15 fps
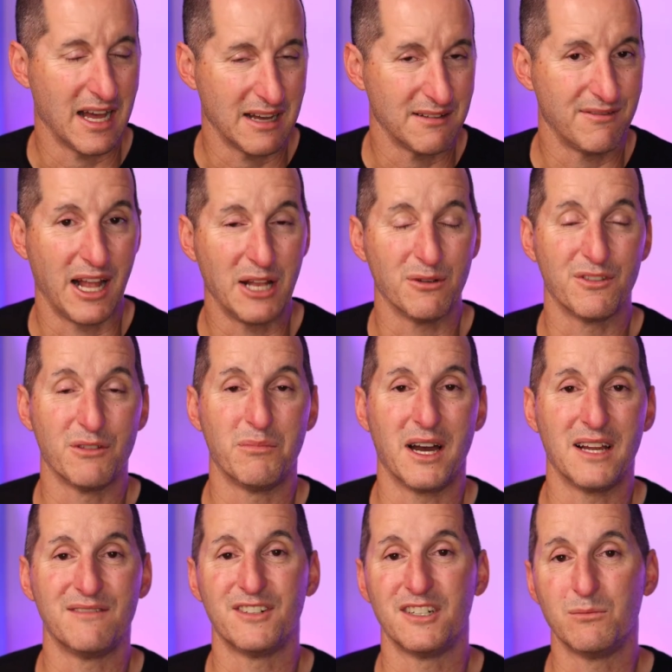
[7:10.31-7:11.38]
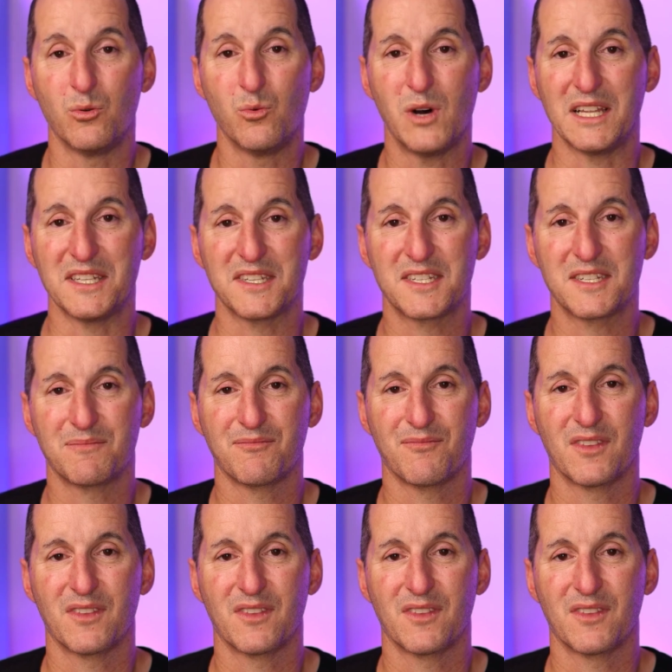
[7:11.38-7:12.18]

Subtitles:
value of the bind variable once.